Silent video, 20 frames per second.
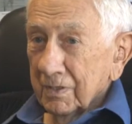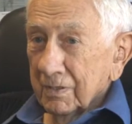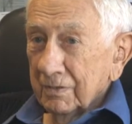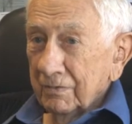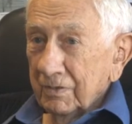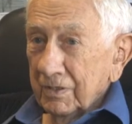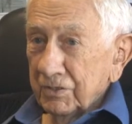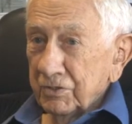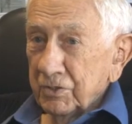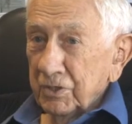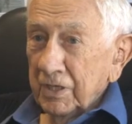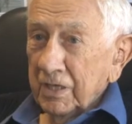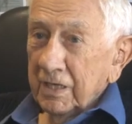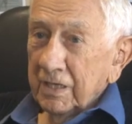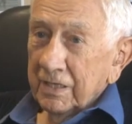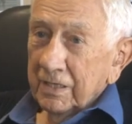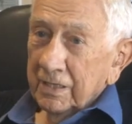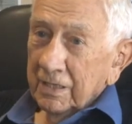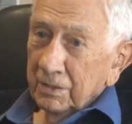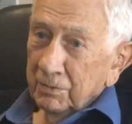And then she
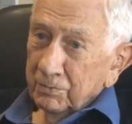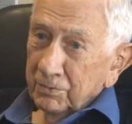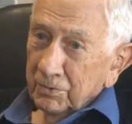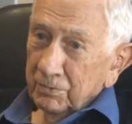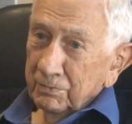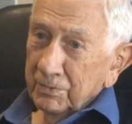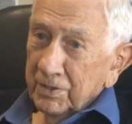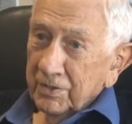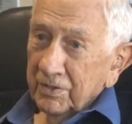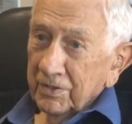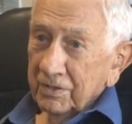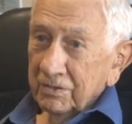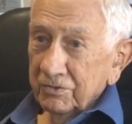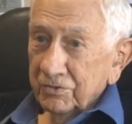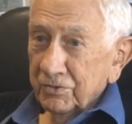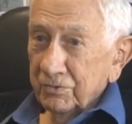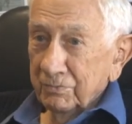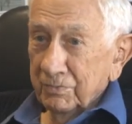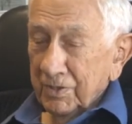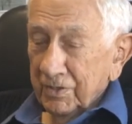had to help her mother
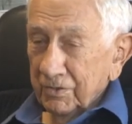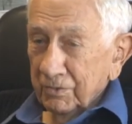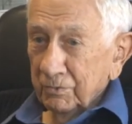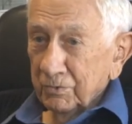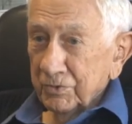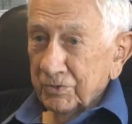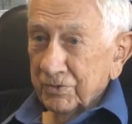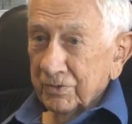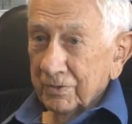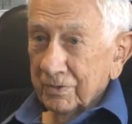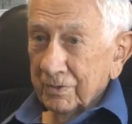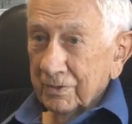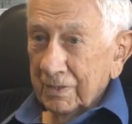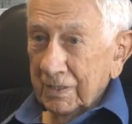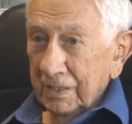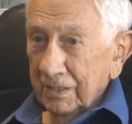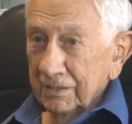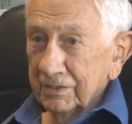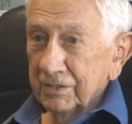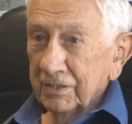because her mother was
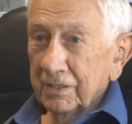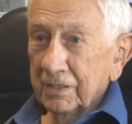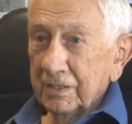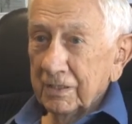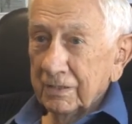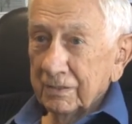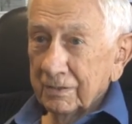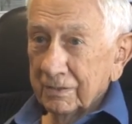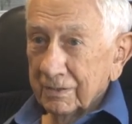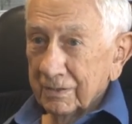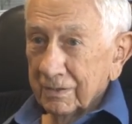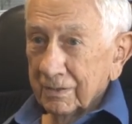elderly and,